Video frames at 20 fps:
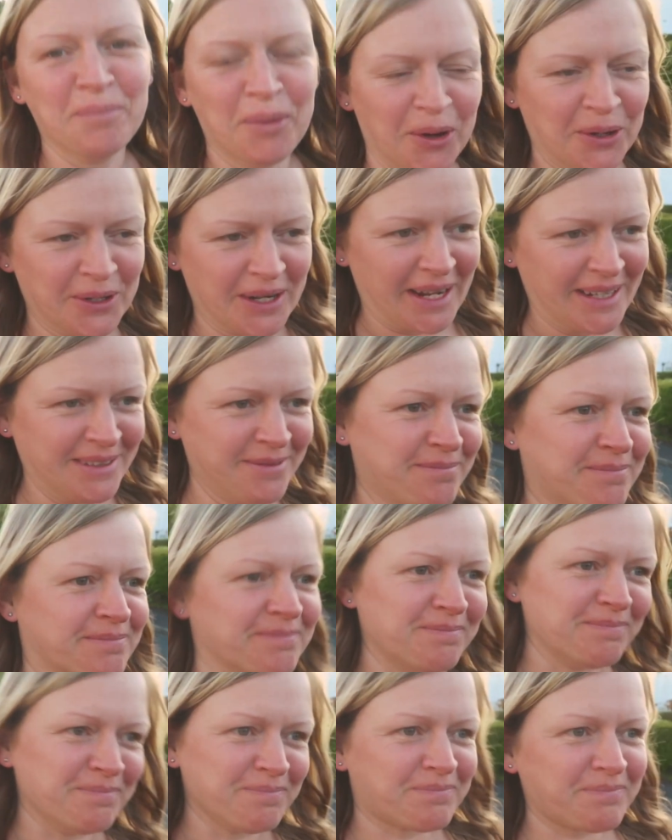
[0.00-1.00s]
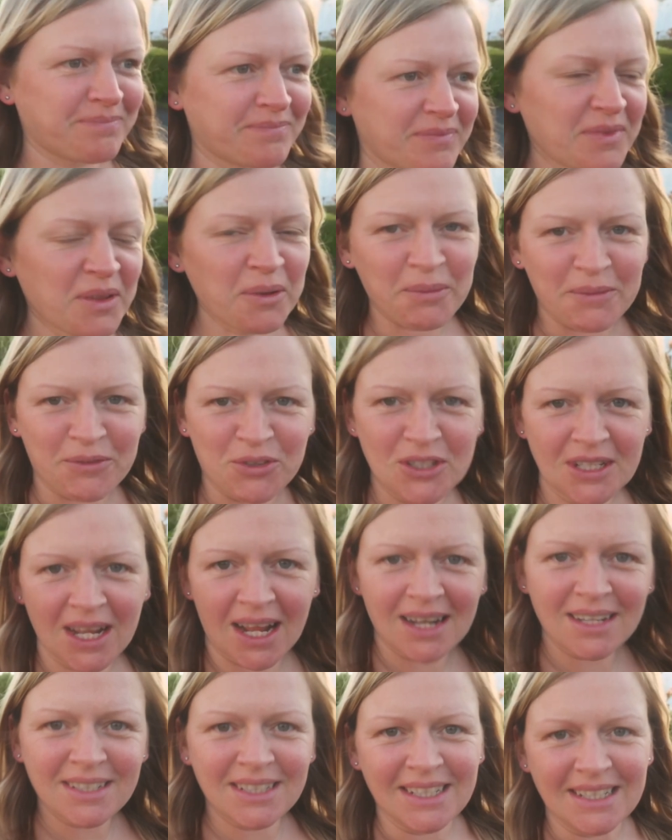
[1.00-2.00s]
morning. Just
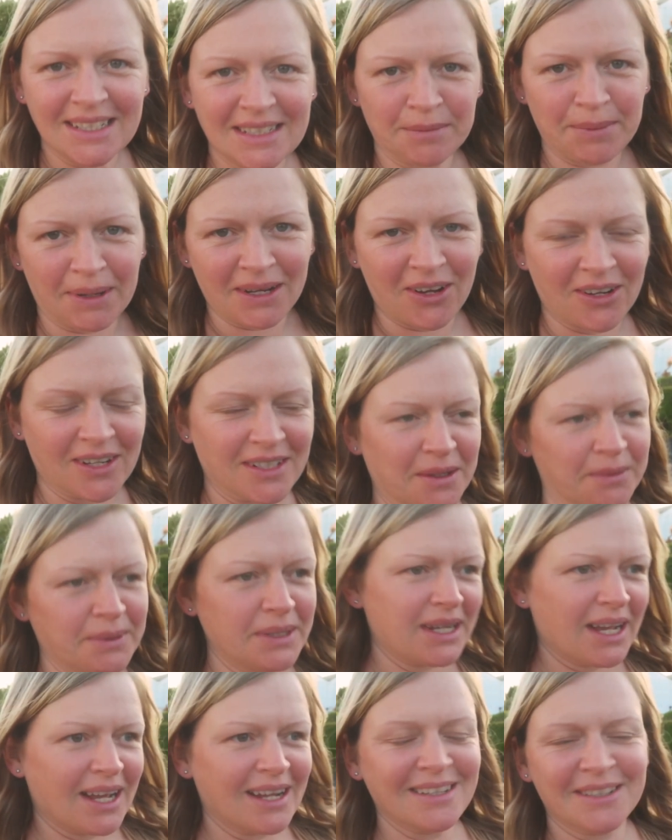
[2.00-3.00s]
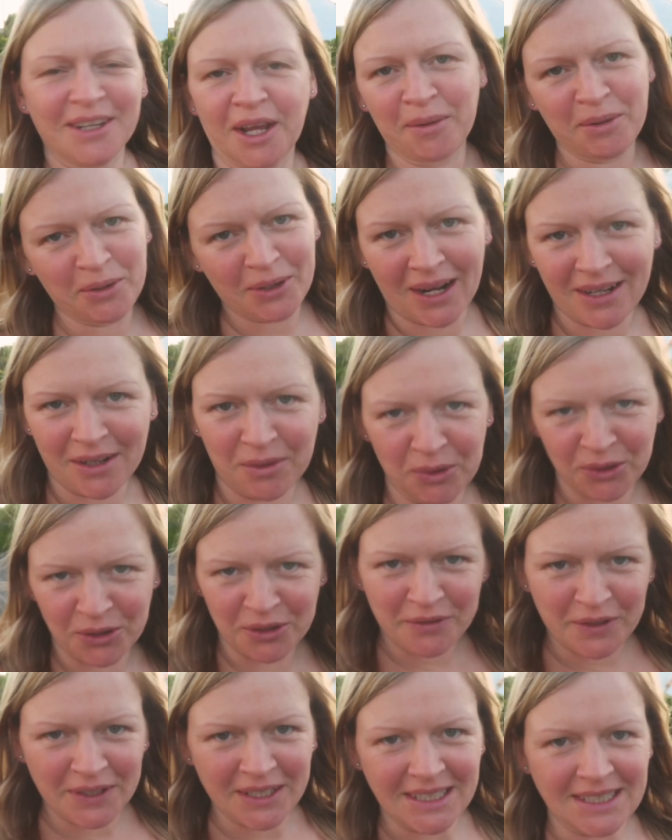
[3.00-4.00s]
had Easter bank holiday weekend. I hope you all had a
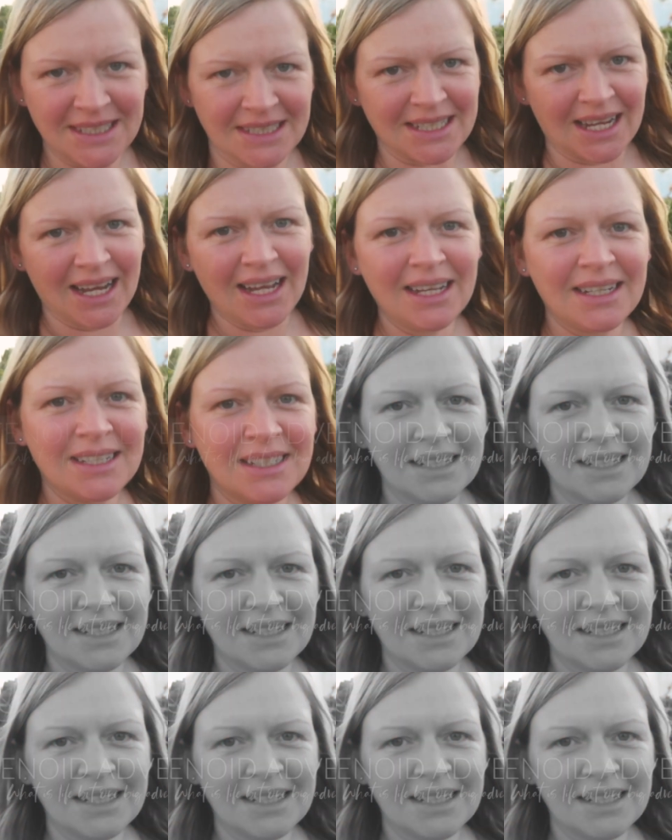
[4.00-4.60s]
wonderful Easter.